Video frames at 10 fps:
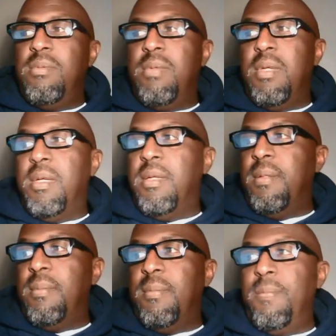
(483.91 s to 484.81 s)

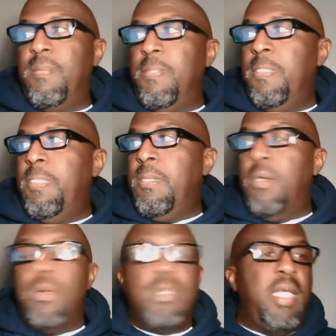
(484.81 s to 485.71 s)
Um, Go
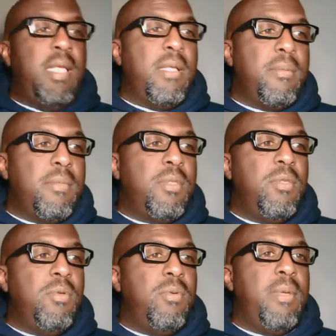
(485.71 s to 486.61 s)
and take them to
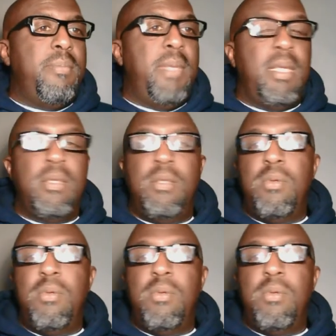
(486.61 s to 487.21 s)
do what men do.